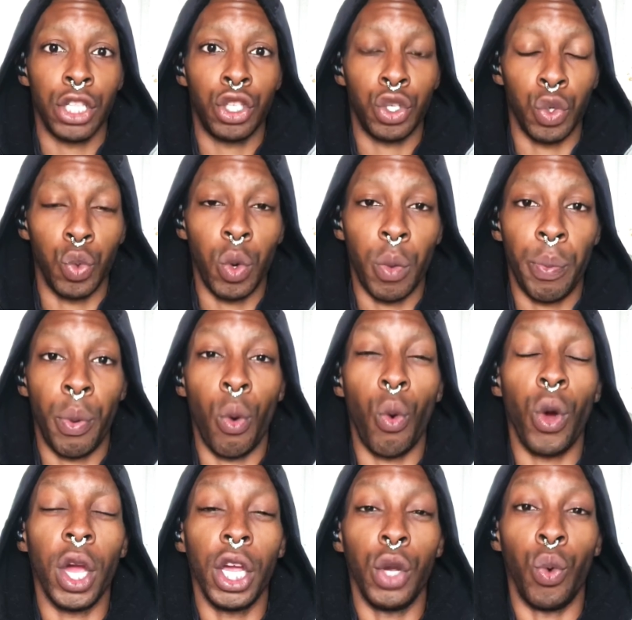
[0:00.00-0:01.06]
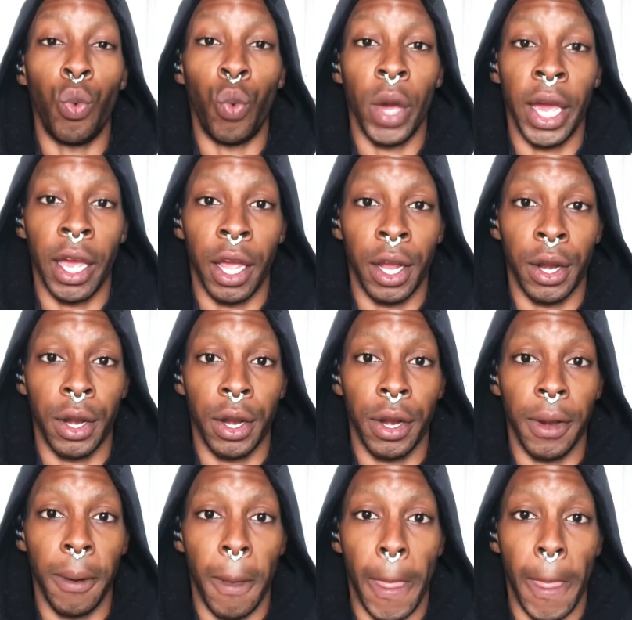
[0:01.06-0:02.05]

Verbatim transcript: to a point where